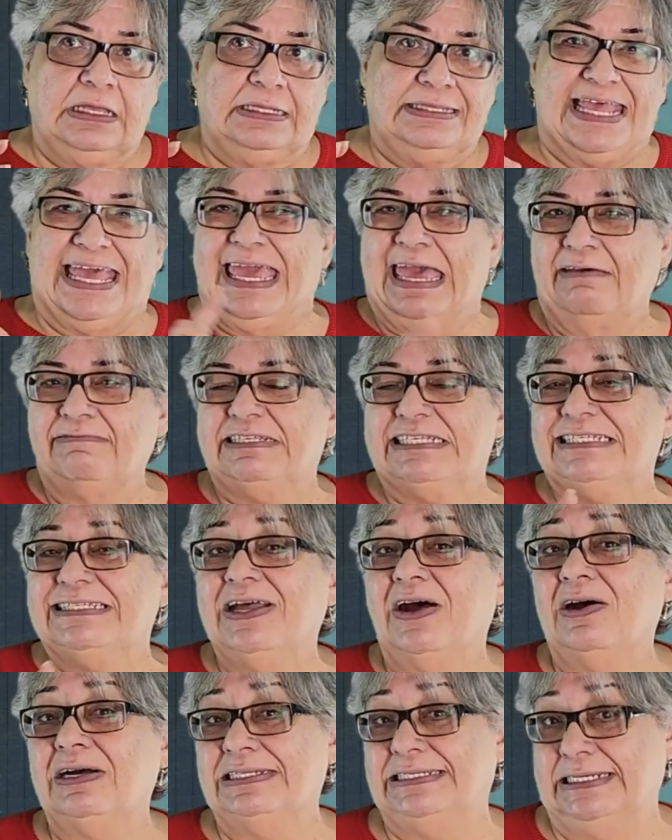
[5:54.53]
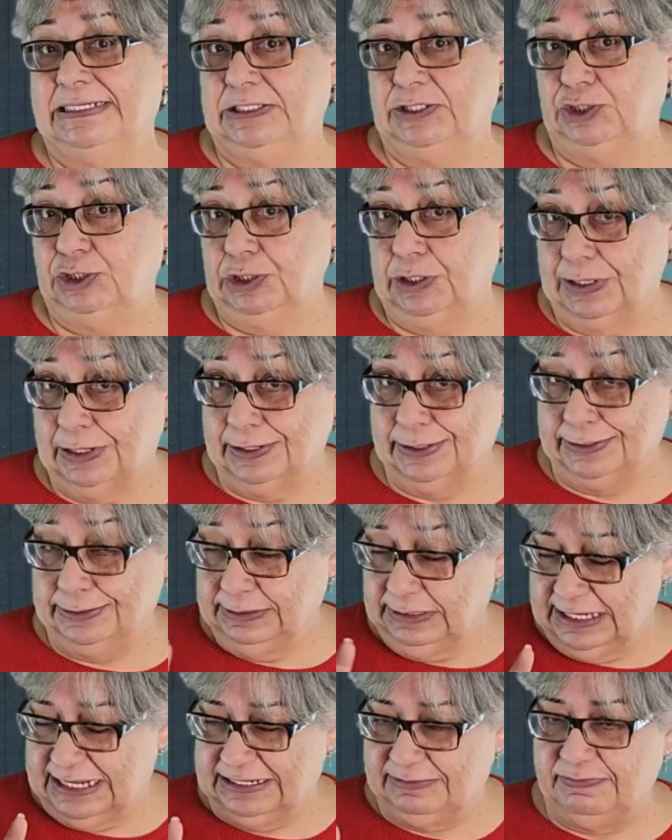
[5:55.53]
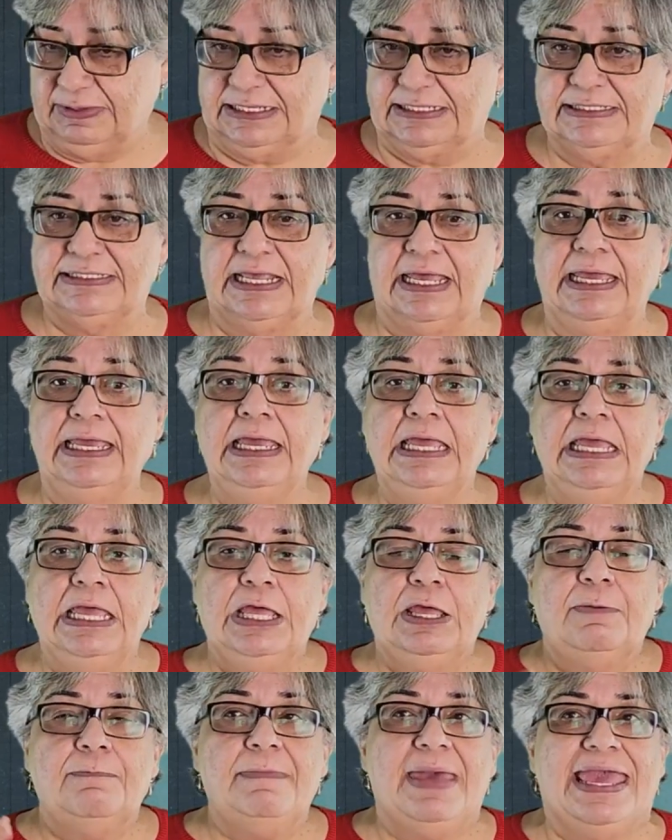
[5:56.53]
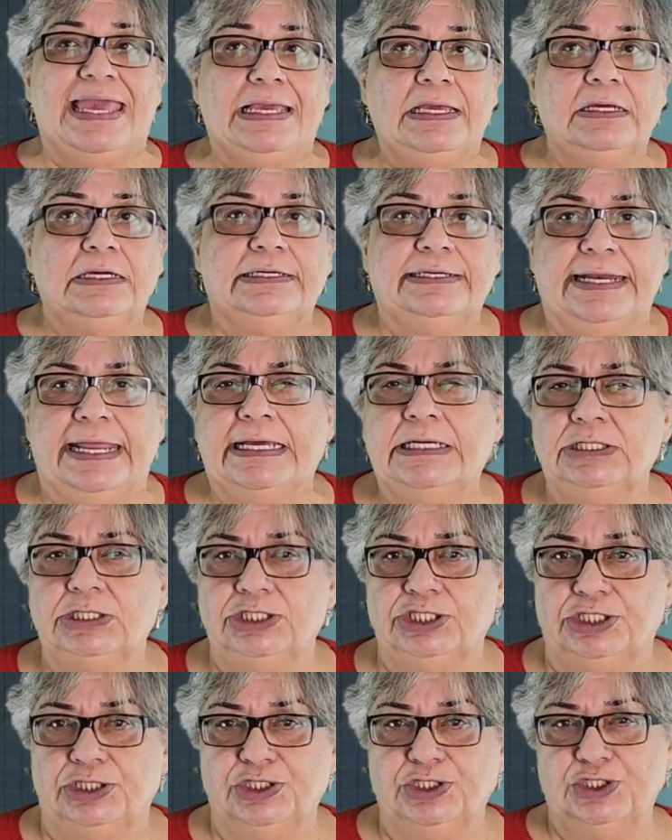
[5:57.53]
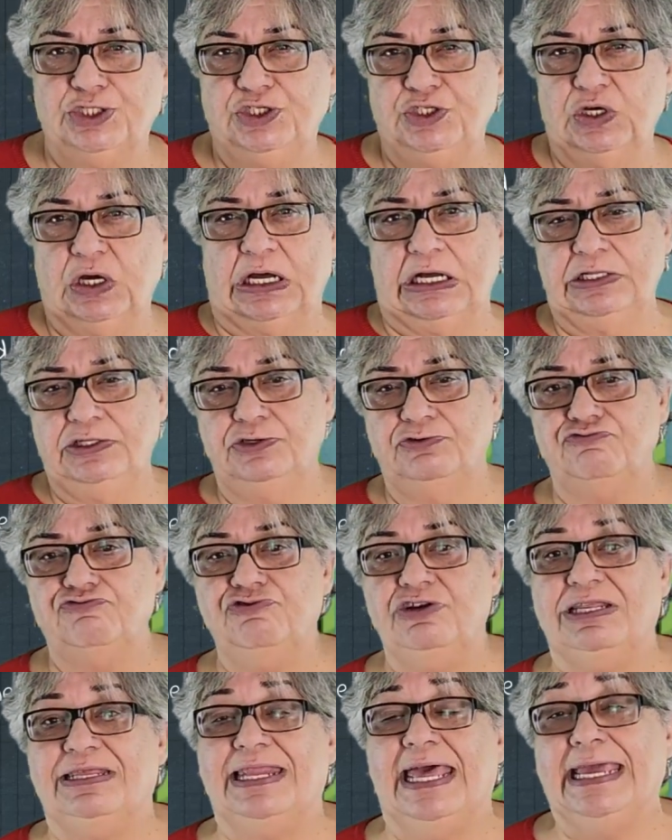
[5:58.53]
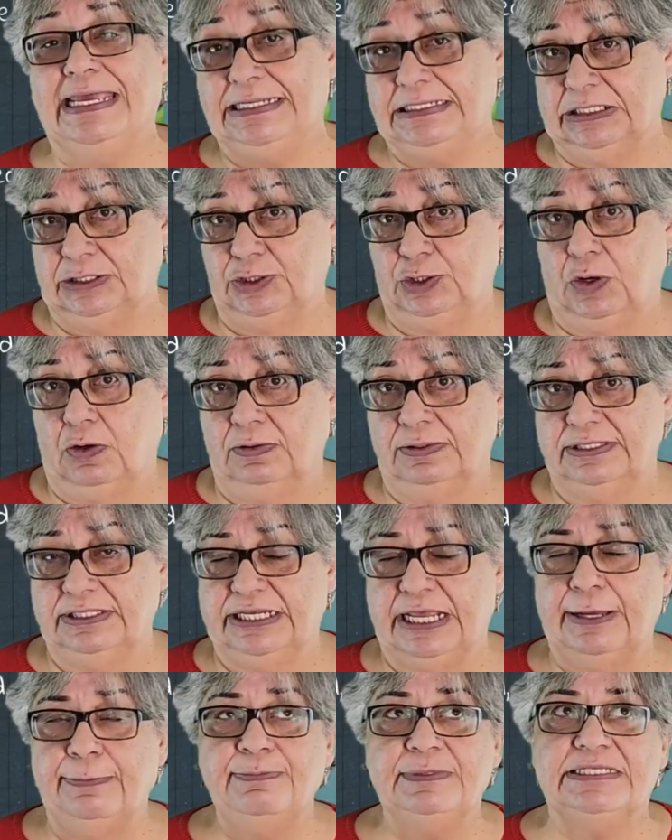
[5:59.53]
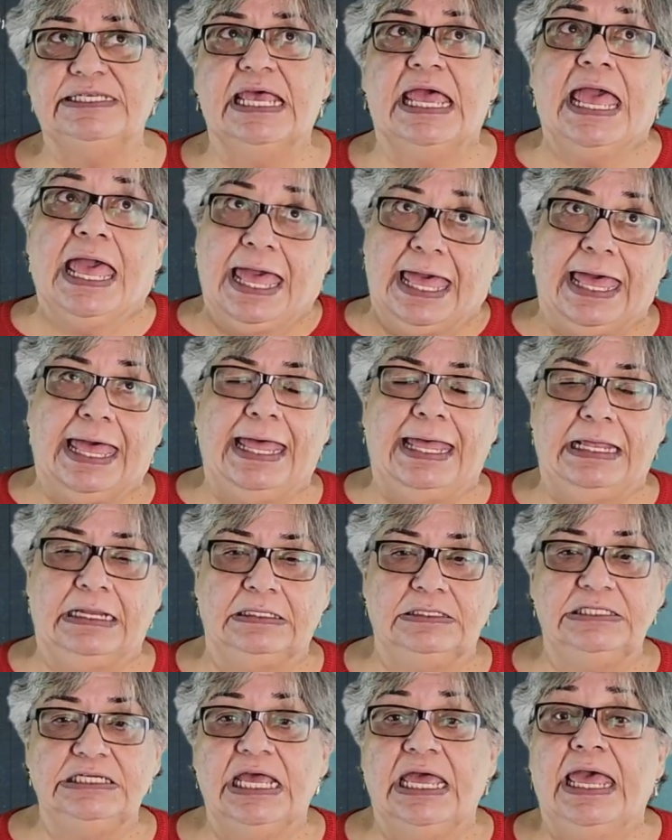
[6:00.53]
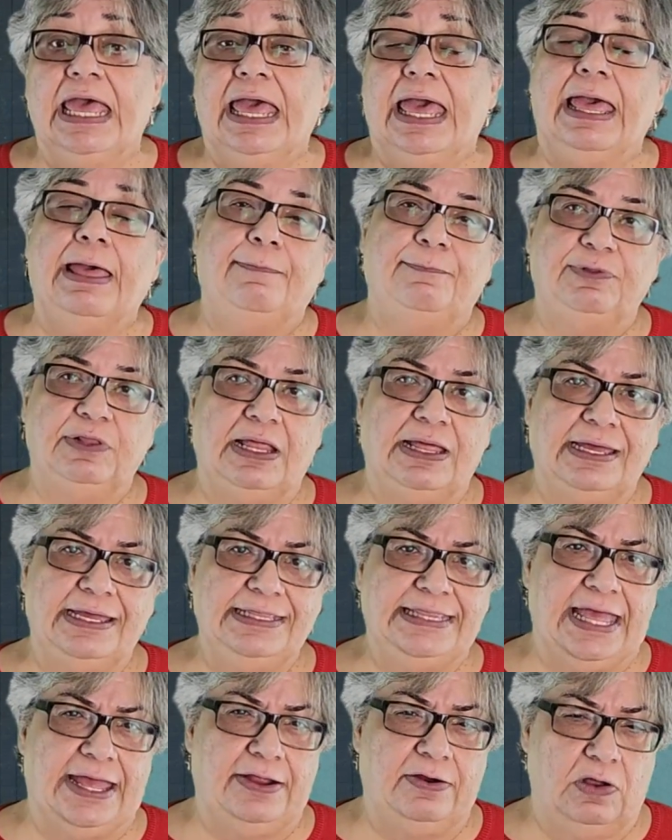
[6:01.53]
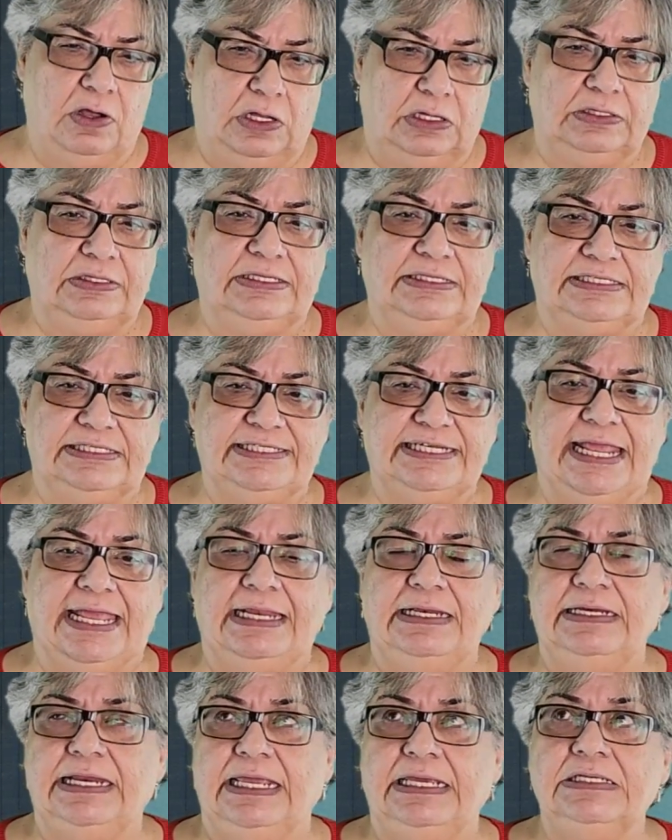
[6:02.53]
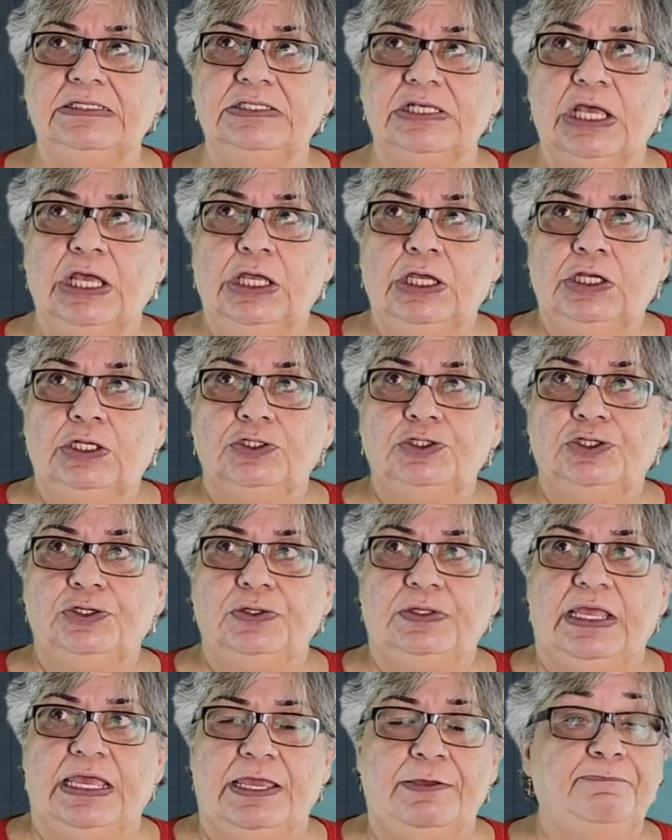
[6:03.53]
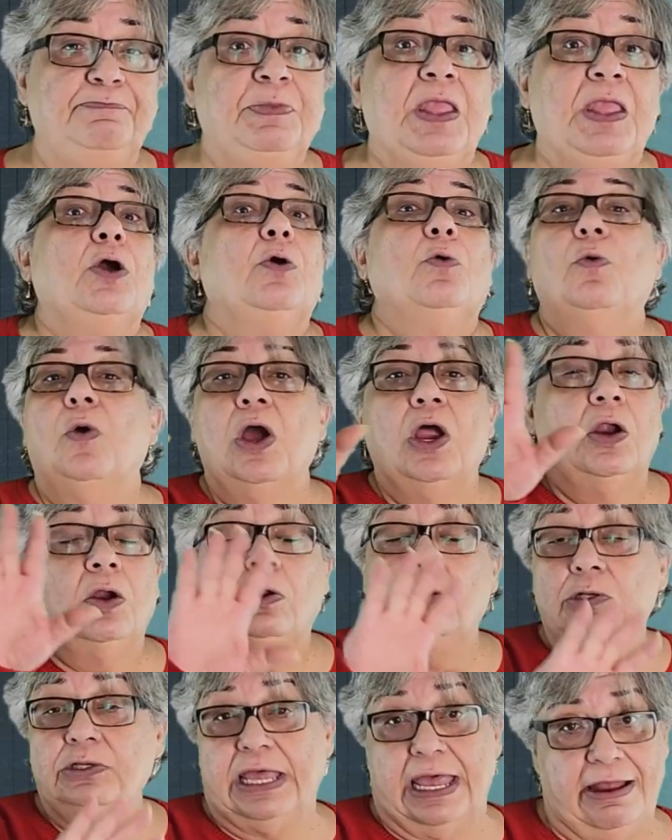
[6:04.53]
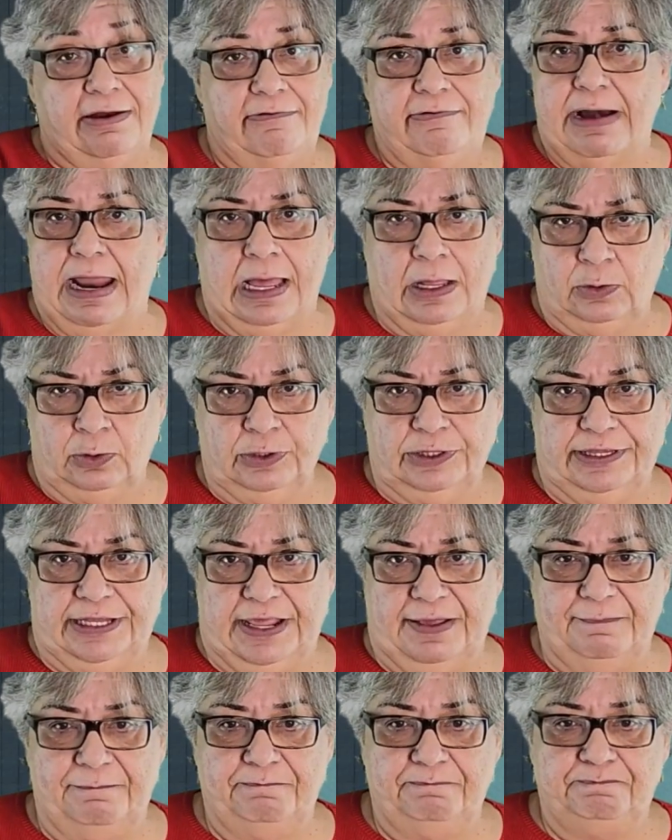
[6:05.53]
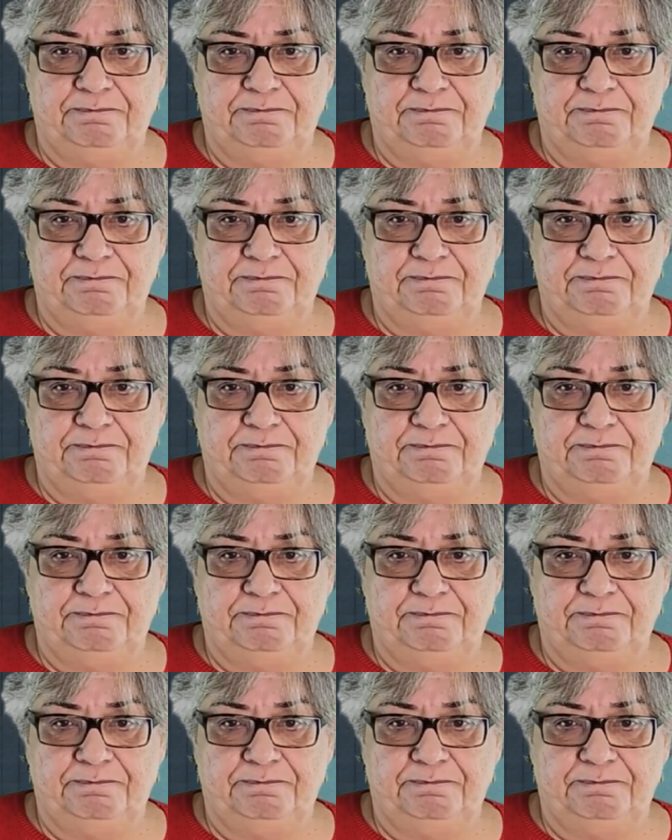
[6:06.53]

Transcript: they have started to learn, let me say, make connections to other related concepts, and apply their understandings to the world around them.